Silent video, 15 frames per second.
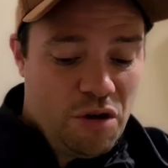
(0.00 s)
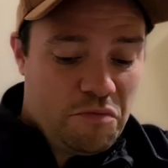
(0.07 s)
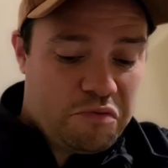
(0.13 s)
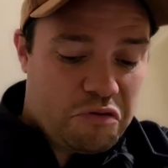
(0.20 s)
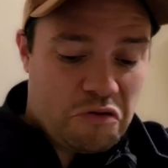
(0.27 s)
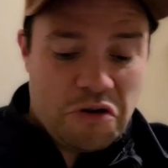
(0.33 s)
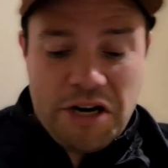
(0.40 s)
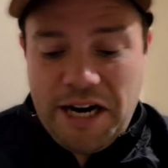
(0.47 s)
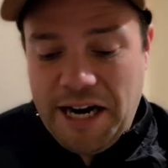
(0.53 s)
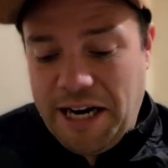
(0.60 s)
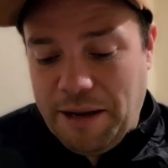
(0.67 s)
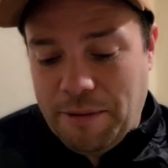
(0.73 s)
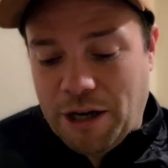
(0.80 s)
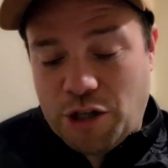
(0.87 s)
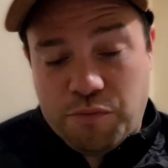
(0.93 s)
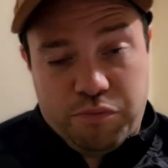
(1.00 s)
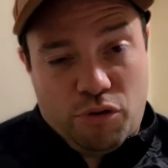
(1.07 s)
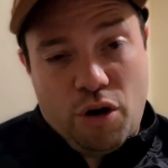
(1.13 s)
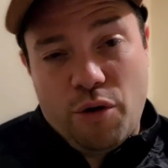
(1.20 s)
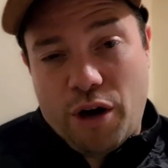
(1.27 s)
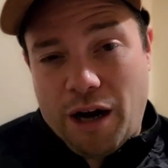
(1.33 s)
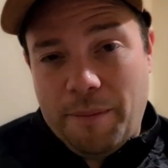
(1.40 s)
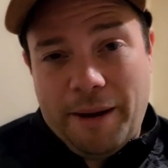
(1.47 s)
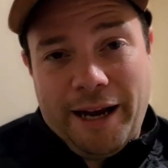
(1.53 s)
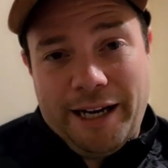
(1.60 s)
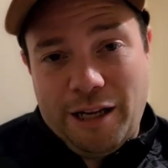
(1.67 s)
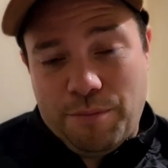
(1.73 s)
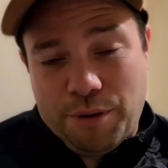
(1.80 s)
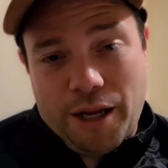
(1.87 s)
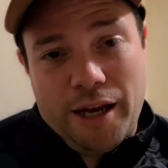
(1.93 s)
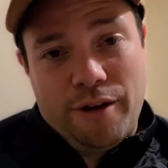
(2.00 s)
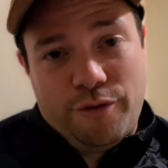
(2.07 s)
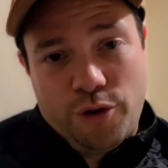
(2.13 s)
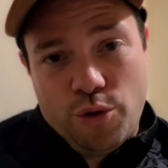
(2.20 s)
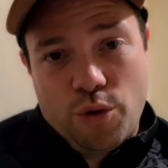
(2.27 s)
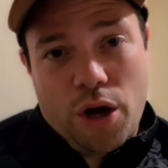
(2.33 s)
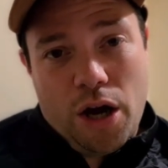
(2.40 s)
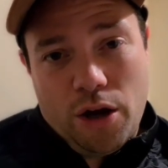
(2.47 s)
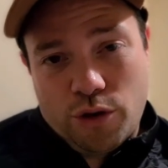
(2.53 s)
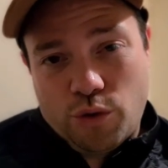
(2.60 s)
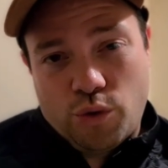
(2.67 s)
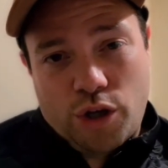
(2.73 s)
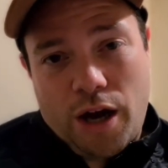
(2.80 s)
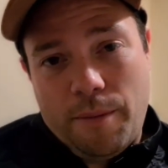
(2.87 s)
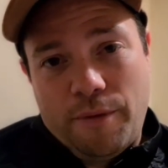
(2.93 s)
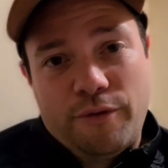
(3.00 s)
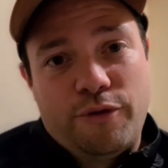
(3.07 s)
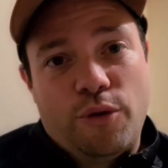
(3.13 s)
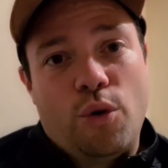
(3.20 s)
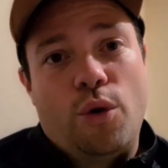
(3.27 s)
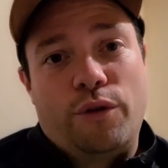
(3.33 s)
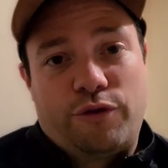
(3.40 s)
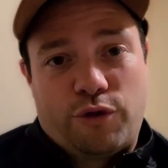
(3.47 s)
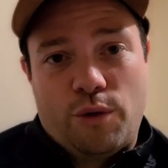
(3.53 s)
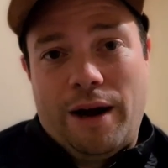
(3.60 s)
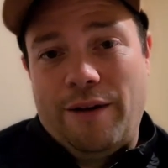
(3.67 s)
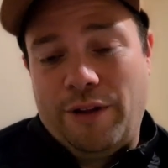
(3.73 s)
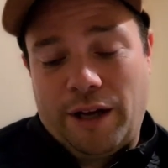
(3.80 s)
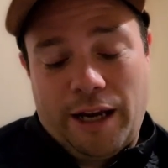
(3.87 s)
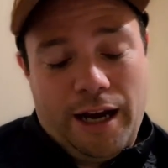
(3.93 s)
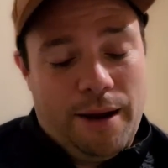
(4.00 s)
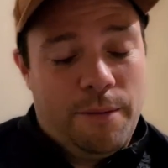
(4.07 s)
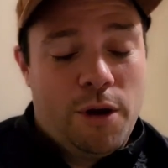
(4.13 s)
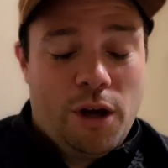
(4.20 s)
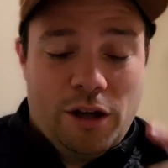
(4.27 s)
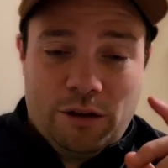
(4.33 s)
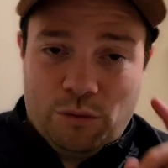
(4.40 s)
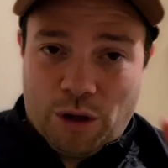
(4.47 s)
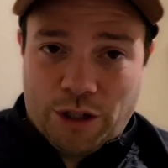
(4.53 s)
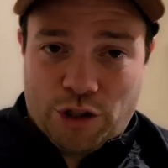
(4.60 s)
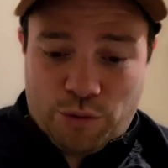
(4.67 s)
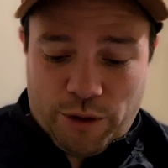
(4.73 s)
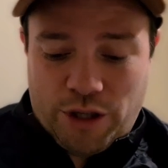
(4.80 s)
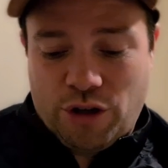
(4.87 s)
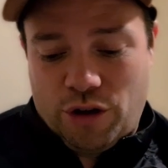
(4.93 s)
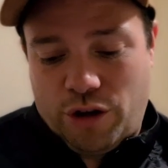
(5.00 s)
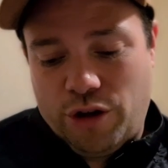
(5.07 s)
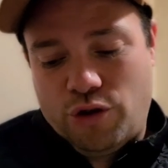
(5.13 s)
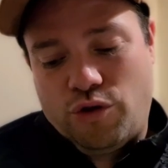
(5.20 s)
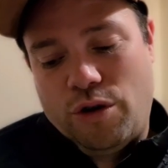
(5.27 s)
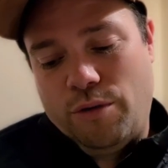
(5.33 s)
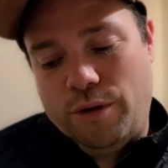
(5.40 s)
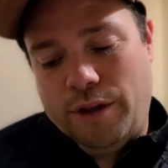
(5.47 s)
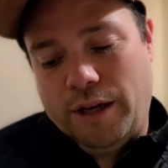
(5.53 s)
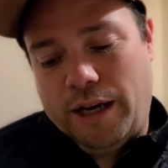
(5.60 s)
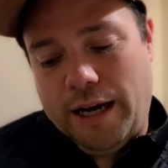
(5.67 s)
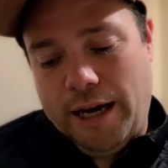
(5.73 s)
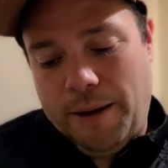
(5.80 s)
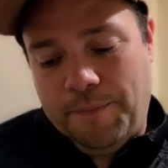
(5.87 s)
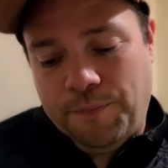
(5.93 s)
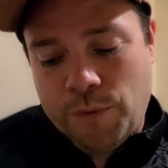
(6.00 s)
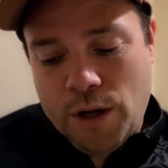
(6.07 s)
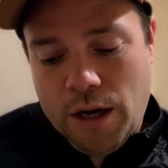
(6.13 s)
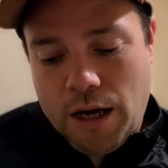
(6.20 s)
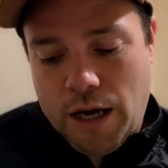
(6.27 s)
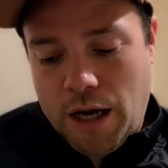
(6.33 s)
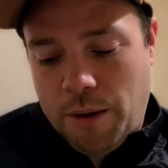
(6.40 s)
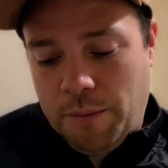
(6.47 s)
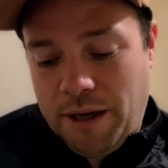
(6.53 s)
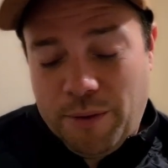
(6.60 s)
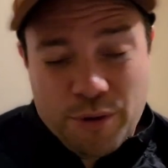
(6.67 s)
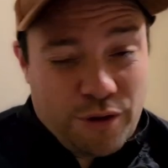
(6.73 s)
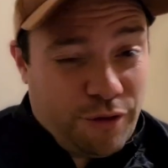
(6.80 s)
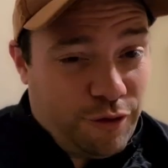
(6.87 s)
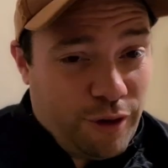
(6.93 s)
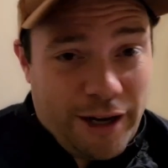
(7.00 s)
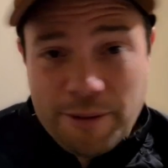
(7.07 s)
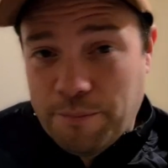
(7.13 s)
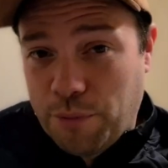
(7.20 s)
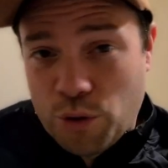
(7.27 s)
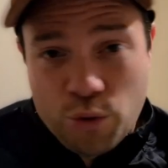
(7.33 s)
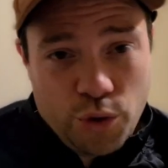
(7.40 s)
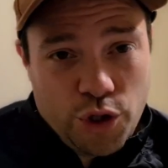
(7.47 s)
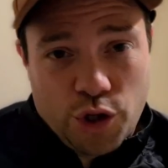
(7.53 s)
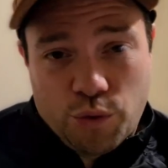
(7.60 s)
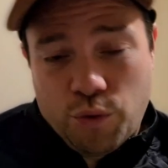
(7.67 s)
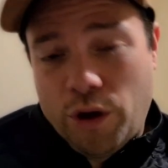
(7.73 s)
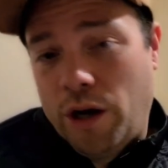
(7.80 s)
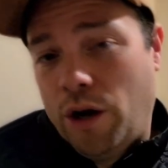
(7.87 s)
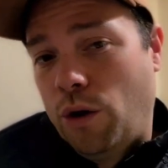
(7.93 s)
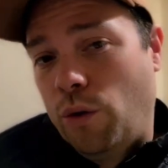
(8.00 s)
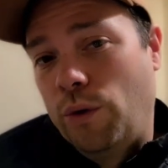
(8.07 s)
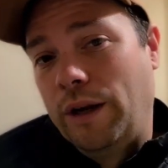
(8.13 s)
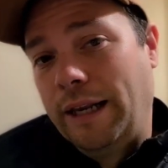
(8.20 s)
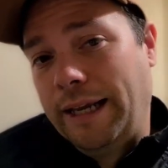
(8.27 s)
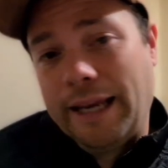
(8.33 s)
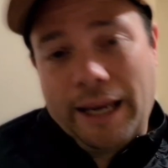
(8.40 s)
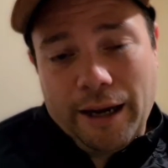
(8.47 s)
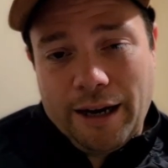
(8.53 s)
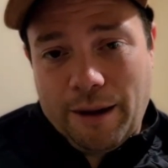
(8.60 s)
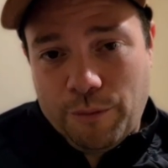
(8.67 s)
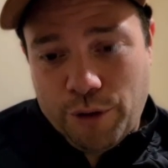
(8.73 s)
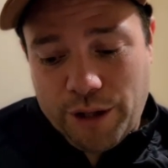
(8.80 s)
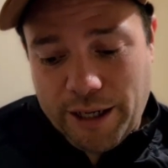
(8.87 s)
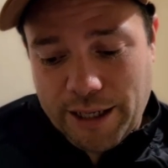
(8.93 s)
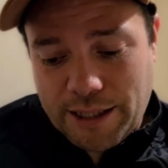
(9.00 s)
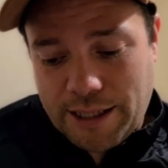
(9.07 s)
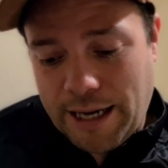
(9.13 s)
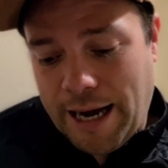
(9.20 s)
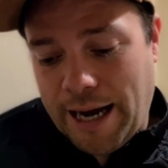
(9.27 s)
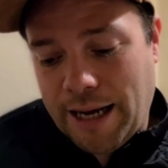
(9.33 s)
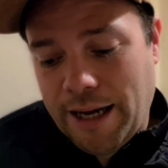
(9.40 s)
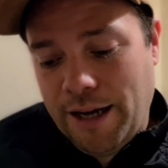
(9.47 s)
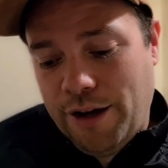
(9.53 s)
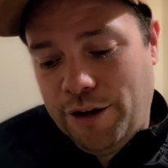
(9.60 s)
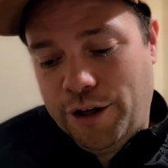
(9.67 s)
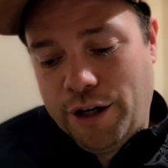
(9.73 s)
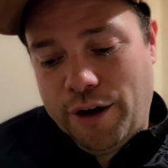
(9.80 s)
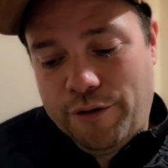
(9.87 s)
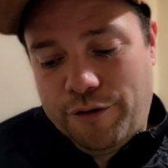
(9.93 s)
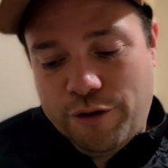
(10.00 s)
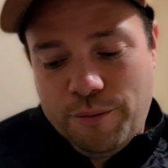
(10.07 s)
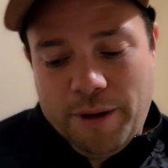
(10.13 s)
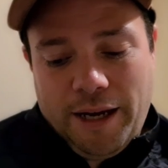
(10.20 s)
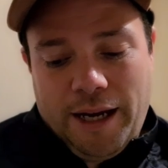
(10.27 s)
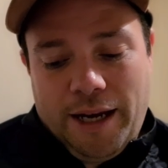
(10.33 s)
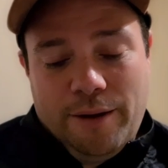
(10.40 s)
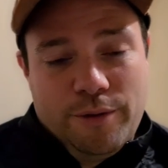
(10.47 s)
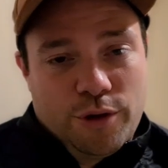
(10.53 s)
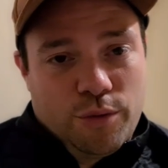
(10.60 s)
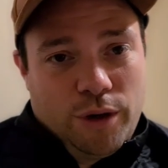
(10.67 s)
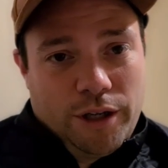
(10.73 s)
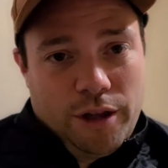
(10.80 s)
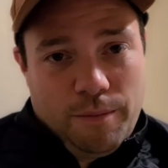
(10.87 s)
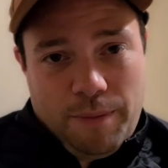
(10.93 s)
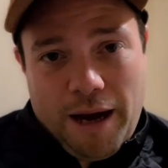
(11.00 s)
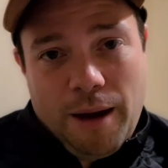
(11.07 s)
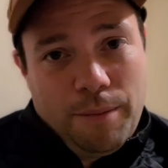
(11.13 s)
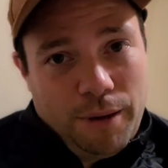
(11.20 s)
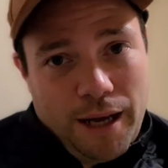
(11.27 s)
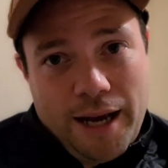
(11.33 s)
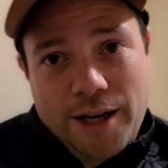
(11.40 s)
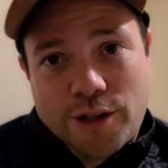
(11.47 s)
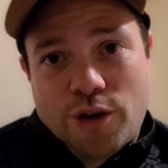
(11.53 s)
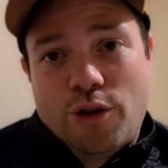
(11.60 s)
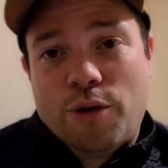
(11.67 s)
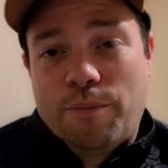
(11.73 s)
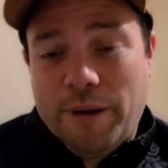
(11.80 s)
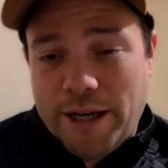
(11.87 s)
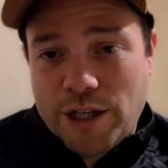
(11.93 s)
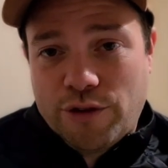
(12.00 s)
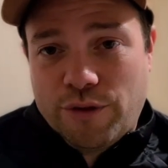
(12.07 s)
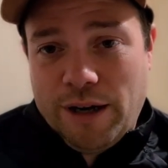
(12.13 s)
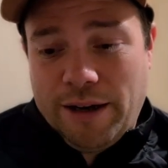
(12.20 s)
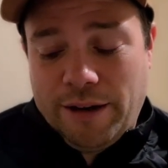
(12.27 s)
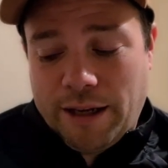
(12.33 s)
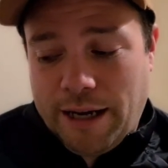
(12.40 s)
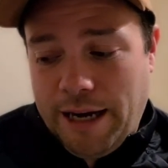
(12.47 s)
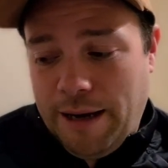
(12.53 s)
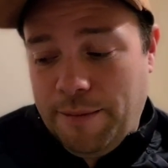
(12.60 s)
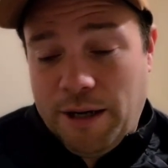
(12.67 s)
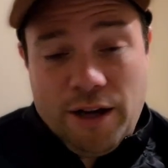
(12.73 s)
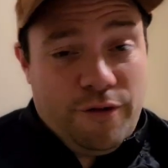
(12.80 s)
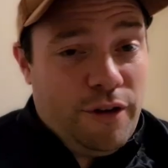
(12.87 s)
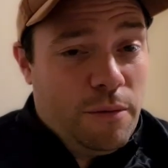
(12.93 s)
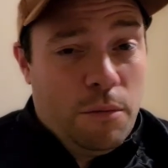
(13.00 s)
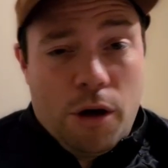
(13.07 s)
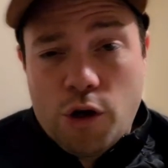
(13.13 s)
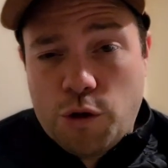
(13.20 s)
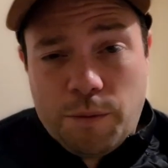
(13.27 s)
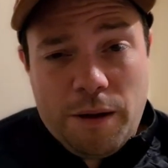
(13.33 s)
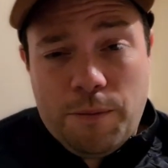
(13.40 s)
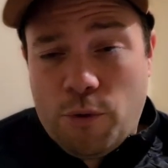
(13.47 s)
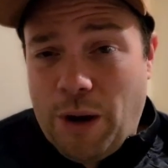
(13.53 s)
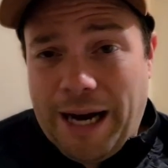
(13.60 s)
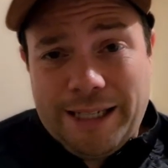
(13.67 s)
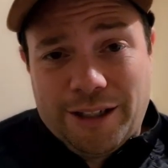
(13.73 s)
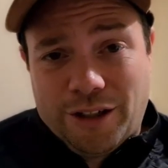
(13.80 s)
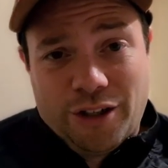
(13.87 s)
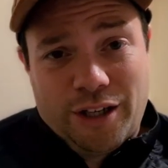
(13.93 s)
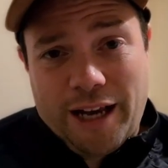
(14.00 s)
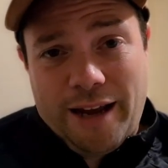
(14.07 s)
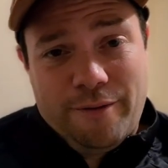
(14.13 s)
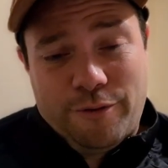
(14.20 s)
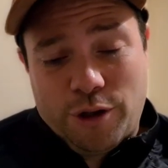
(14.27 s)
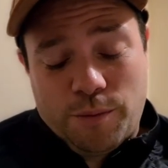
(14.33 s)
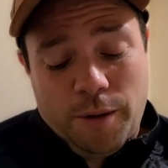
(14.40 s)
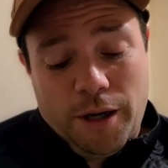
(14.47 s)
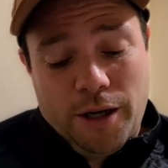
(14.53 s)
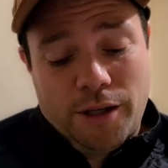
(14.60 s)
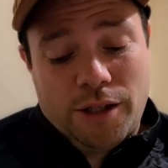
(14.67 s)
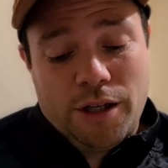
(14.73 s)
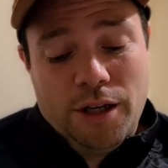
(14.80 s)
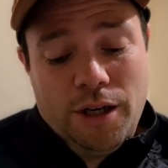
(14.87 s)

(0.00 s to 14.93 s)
pretty much broke up any play of Newcastle's coming forward throughout the game once we took control of the game. He was threading balls as well, linking up with the attack. You know, for me, he was one of the better players on the pitch throughout the game, and I think most people had a good game for Spurs